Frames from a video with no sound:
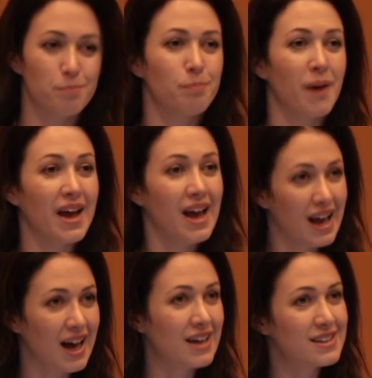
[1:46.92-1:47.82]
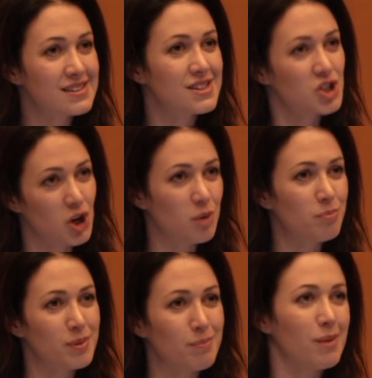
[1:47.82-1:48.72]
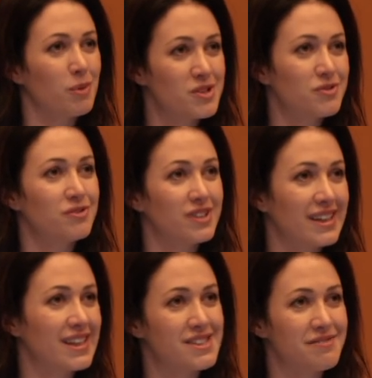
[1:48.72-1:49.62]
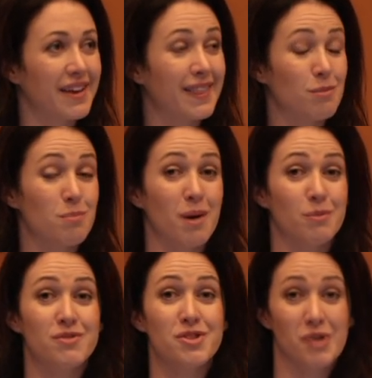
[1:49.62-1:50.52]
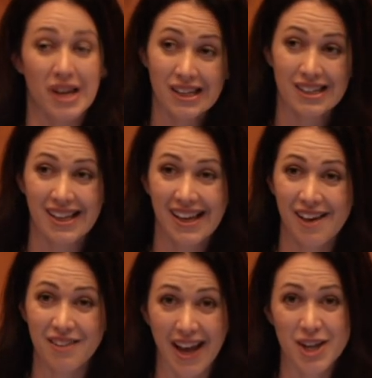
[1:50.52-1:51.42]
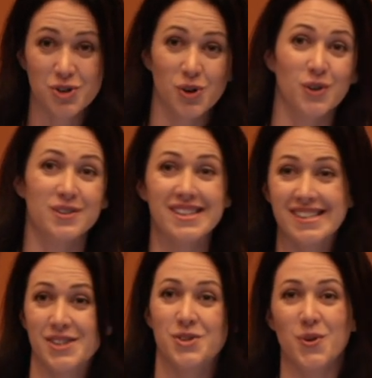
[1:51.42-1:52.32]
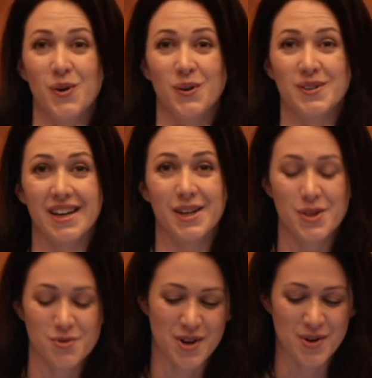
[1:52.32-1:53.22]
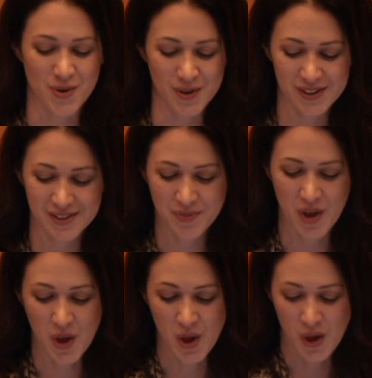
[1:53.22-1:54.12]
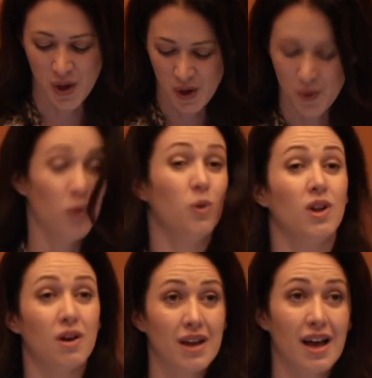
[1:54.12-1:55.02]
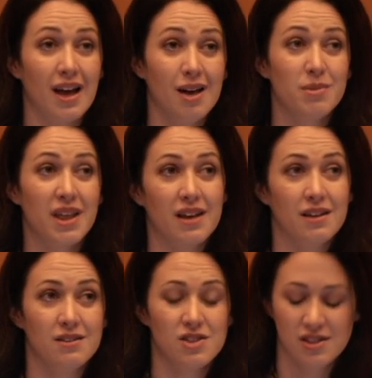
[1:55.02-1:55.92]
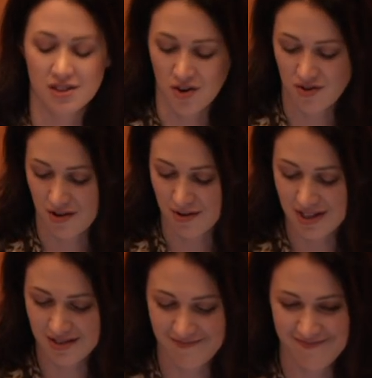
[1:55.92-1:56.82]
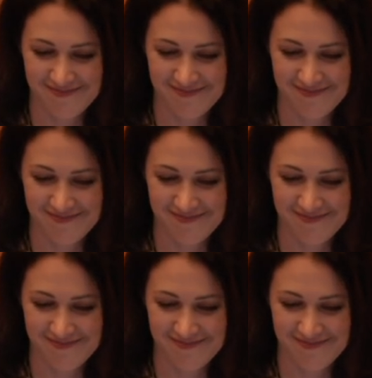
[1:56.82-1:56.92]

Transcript: My hardest job, but my most fulfilling, is the fact that I'm a mum of three. I have an 8-year-old, a 6-year-old, and a 3-year-old, who are all low carb. They just don't know it.